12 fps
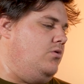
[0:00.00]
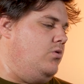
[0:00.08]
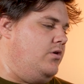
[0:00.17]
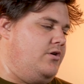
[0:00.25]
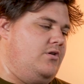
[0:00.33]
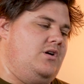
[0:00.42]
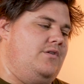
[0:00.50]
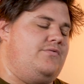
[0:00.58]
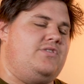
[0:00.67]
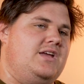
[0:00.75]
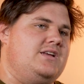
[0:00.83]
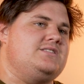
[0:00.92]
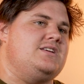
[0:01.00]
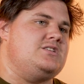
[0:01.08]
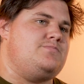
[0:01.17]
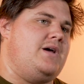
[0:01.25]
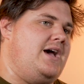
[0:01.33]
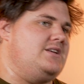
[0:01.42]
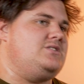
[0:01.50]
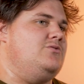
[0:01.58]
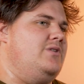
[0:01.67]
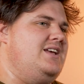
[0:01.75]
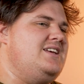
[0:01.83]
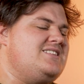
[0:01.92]
order of things has passed
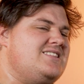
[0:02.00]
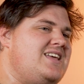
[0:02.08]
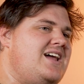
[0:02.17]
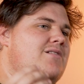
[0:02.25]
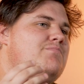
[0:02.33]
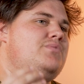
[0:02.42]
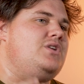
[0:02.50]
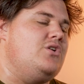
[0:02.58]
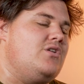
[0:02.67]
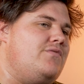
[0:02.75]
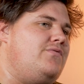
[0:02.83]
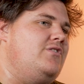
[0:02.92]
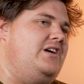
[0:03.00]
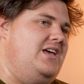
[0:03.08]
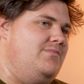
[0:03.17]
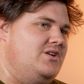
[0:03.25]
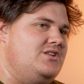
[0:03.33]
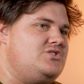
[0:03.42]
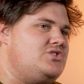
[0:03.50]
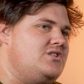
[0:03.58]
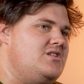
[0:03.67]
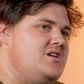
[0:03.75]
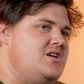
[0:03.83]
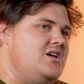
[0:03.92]
away. Isn't that a beautiful image
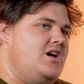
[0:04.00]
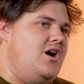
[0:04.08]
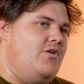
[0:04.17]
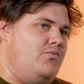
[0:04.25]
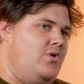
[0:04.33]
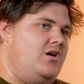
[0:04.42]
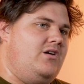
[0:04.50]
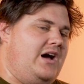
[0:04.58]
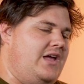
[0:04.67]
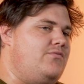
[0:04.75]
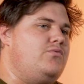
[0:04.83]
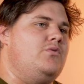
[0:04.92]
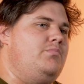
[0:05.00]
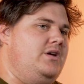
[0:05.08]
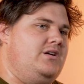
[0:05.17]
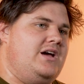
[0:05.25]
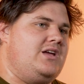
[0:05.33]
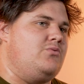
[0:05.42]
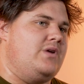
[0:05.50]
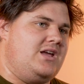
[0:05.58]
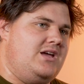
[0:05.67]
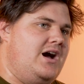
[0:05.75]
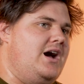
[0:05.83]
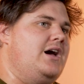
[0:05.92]
of what life will be like when
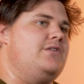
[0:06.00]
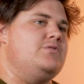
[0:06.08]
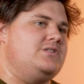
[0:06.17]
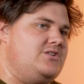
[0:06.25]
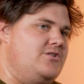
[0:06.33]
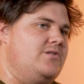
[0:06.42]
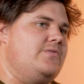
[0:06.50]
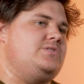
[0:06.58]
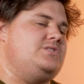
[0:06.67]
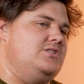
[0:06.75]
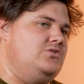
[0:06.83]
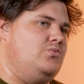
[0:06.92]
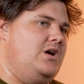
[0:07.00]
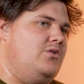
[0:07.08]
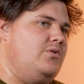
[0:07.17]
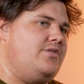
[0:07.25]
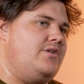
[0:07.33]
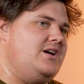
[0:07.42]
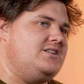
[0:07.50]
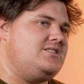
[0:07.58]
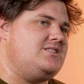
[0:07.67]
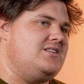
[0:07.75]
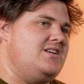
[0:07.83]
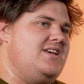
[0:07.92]
God returns to dwell with
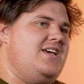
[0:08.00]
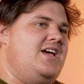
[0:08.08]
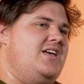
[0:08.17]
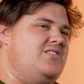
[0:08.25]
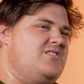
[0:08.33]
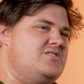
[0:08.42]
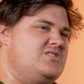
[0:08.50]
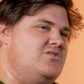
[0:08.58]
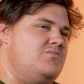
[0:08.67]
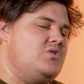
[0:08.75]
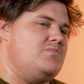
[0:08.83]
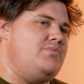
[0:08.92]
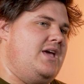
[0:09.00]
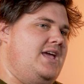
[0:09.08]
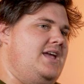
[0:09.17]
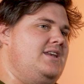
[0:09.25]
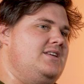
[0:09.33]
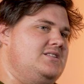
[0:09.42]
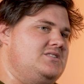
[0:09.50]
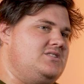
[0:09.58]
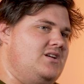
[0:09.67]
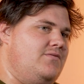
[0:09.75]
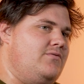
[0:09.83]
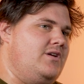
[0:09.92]
us and there is no more pain and
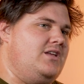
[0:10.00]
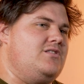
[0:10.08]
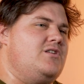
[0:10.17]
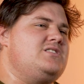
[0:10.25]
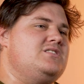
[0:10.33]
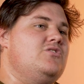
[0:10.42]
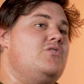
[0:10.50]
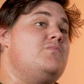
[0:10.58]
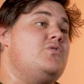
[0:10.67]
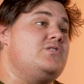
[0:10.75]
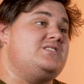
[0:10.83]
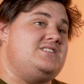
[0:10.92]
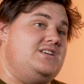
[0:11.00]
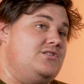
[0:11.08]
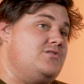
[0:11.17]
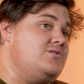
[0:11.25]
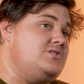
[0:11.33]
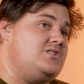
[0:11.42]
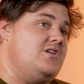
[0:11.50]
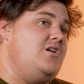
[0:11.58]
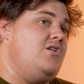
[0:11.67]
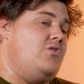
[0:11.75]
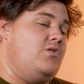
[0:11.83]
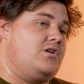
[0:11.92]
suffering? There's no more tears
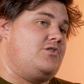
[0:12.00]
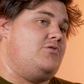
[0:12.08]
or